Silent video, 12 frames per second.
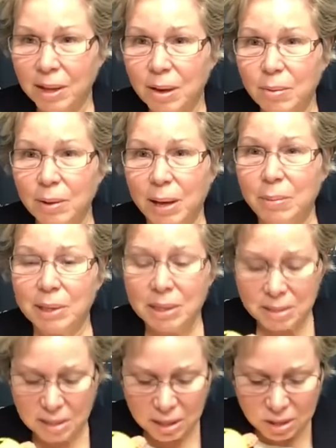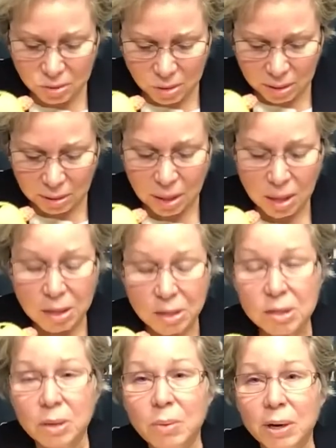Okay, we're going to sing a song.
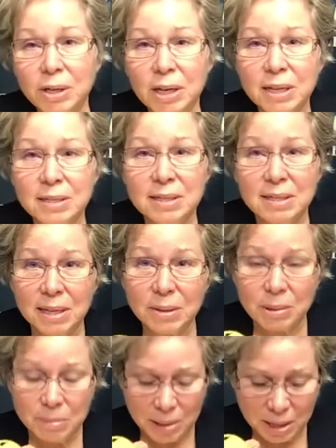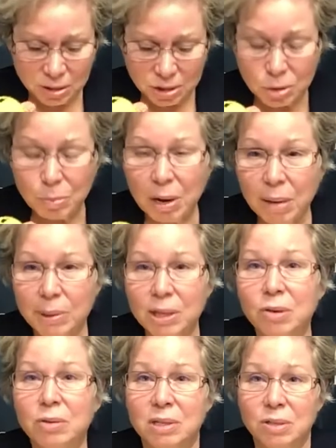So I want you guys to sing with me because you probably
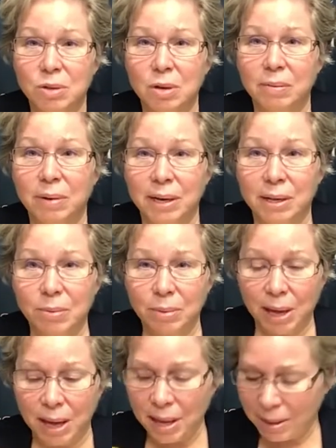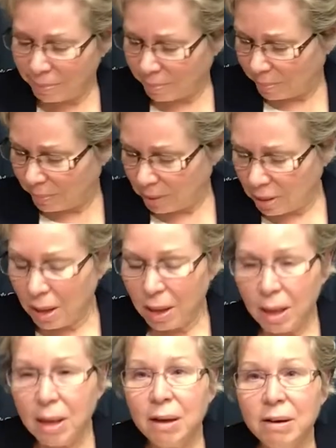know this song already, okay?
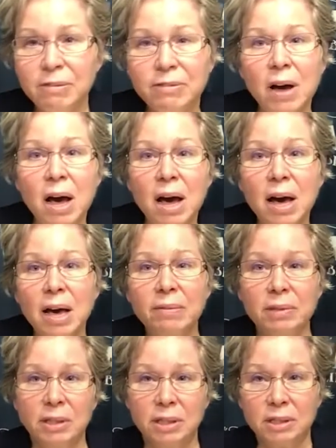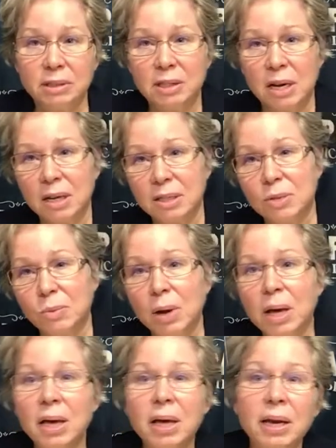5 little ducks
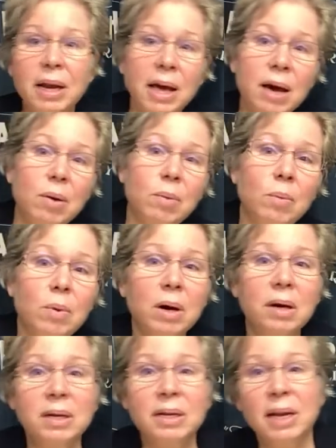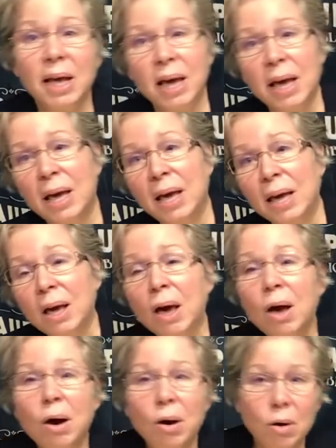went out one day
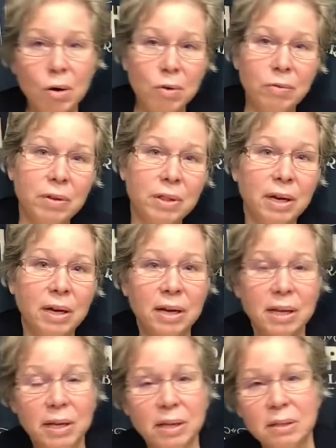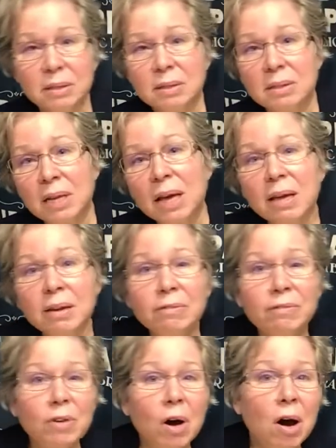over the hills and
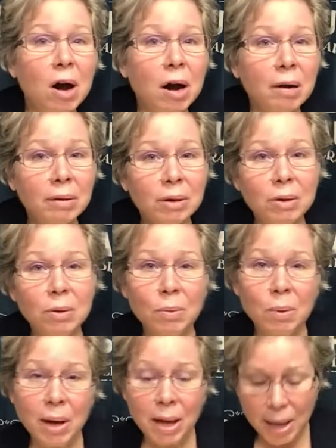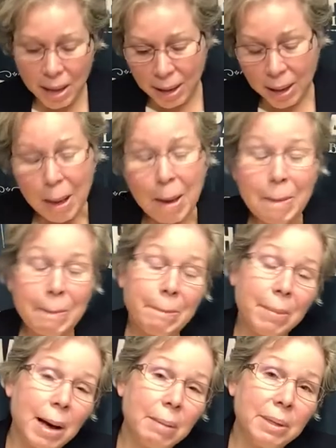far away.
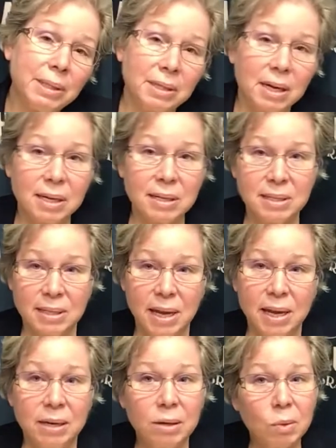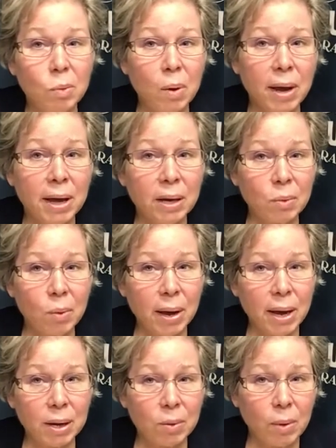Mama duck said, quack,
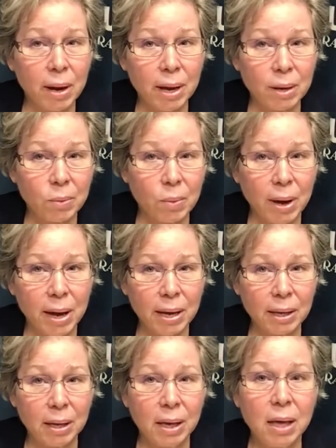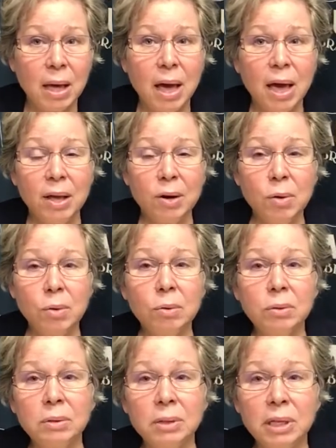quack, quack, quack, and
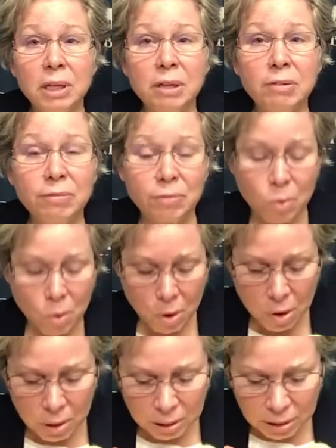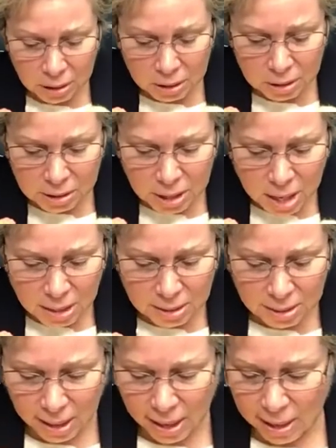only 4 little ducks
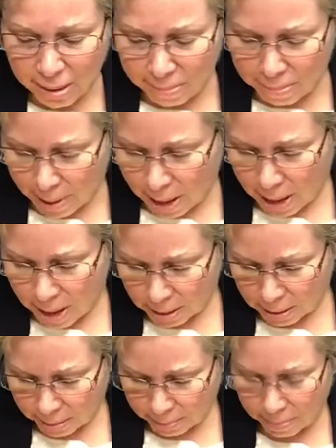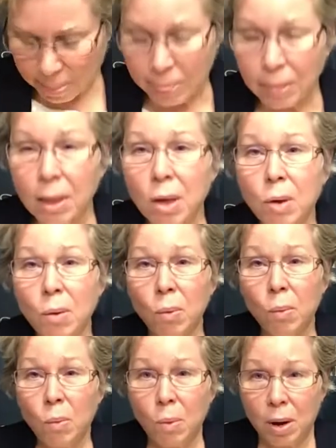came back.
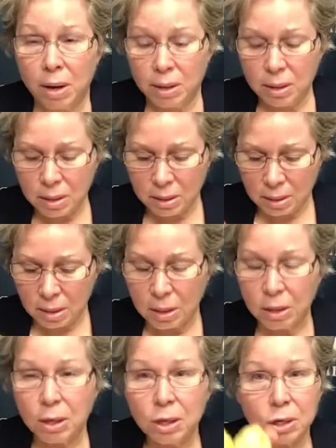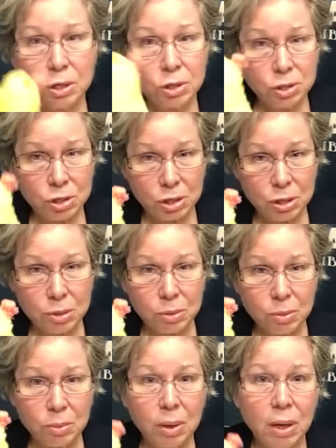1,
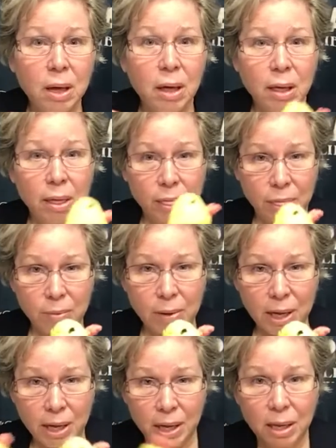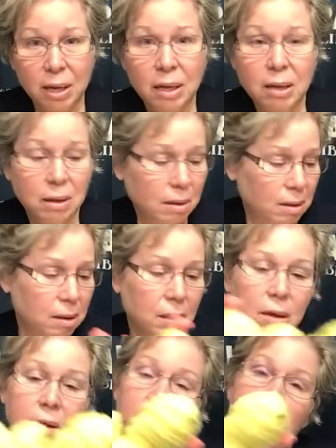2, 3,
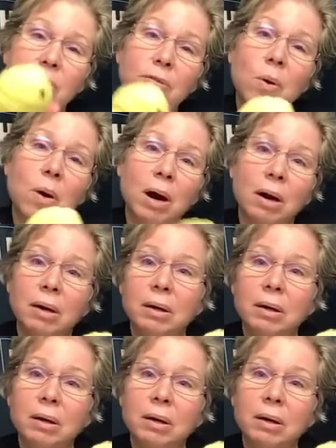4.